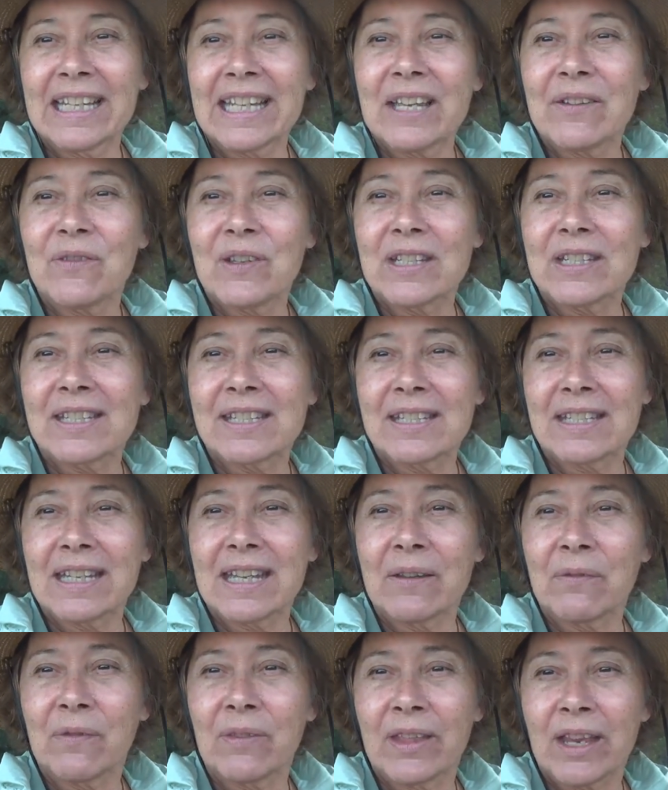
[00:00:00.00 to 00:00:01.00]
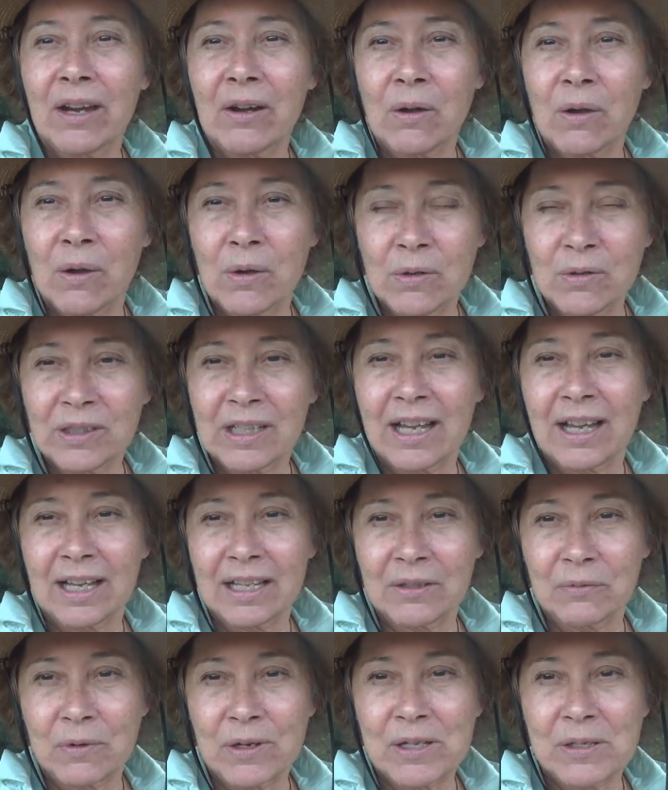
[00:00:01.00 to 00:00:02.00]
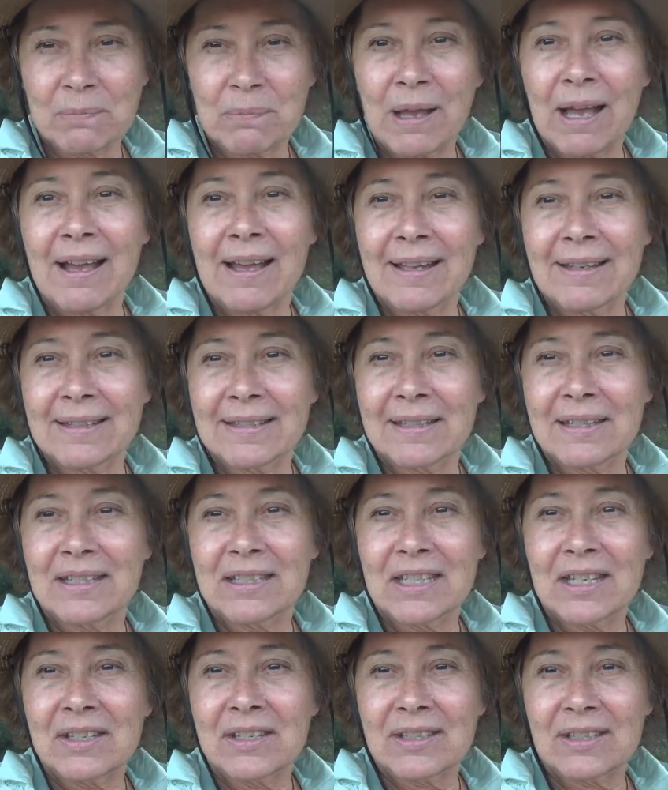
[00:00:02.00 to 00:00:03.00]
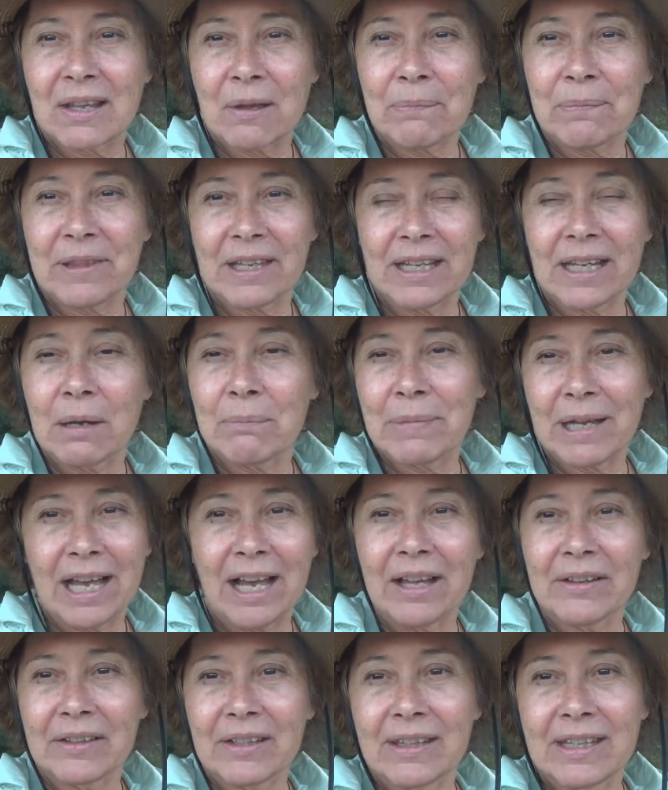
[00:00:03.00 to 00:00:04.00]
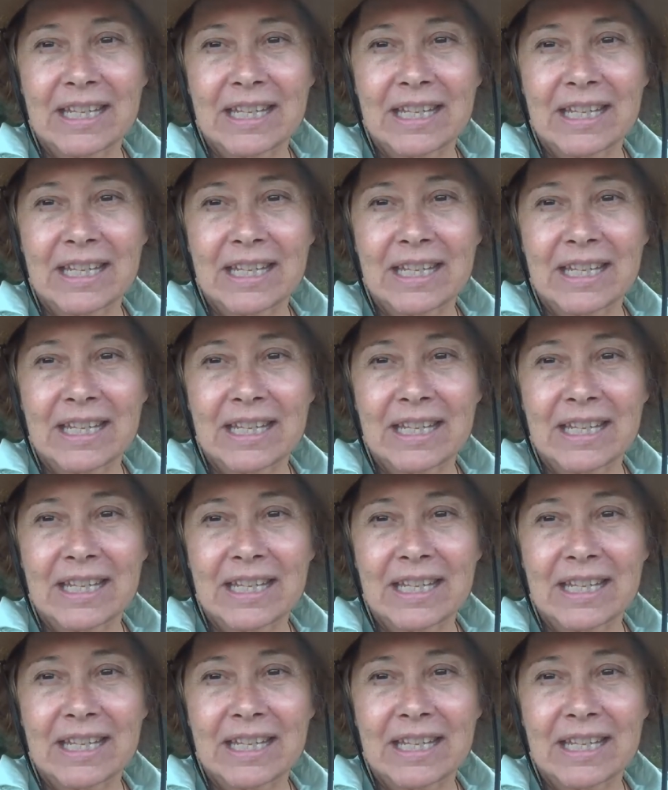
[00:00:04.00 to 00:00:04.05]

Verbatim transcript: if, it's, if their own gut responds to something about